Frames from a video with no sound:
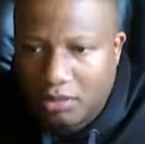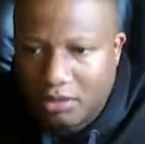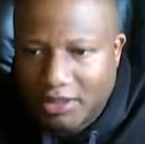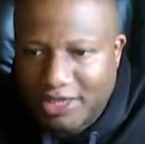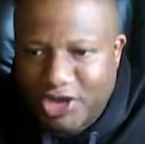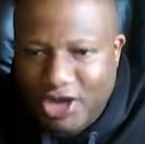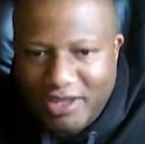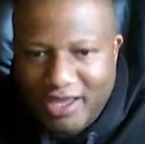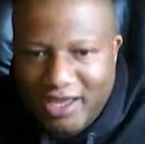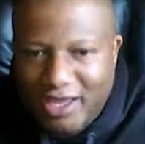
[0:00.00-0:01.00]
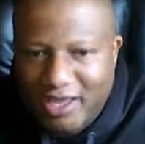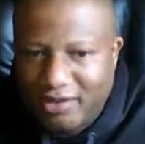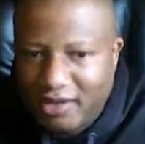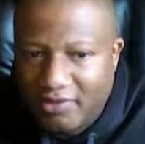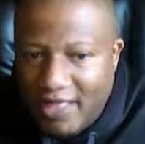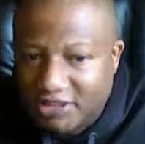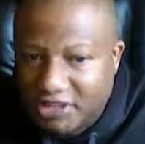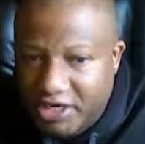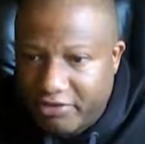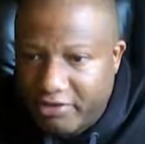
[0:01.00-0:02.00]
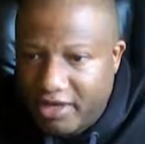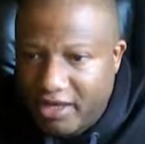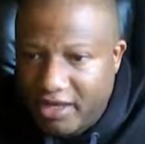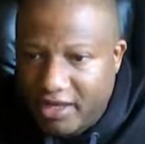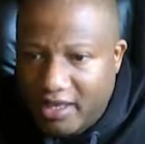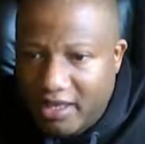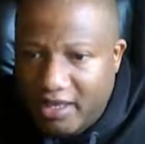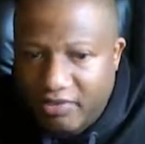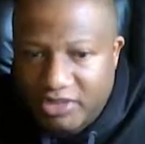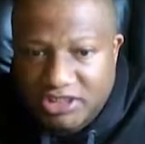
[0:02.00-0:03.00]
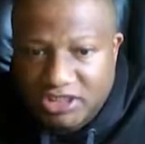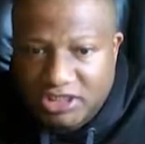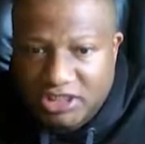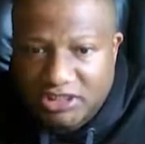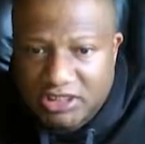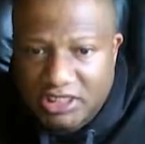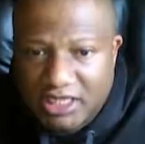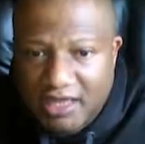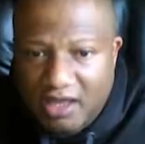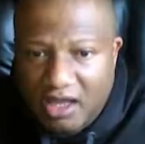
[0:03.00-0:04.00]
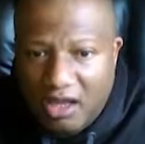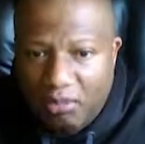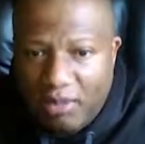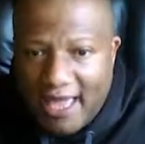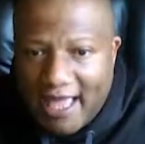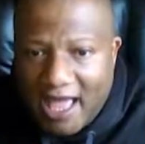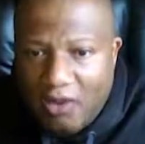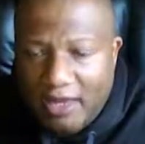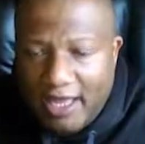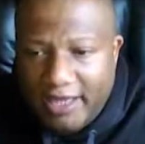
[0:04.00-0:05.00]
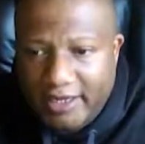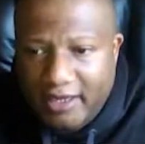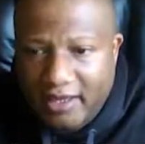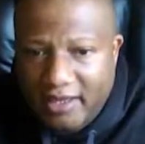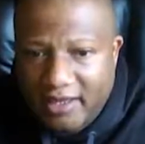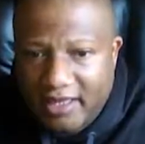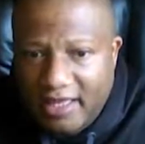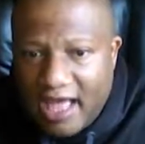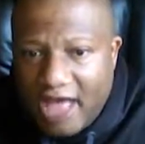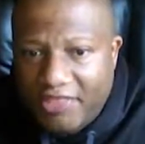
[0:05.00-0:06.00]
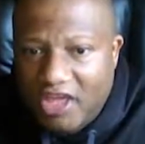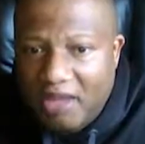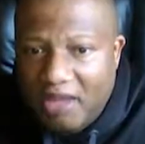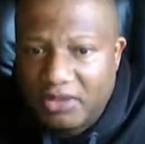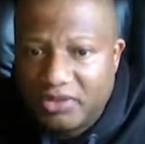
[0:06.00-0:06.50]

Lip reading: can't talk. And that's the earring, and this is just the black outline. I think I'm going to do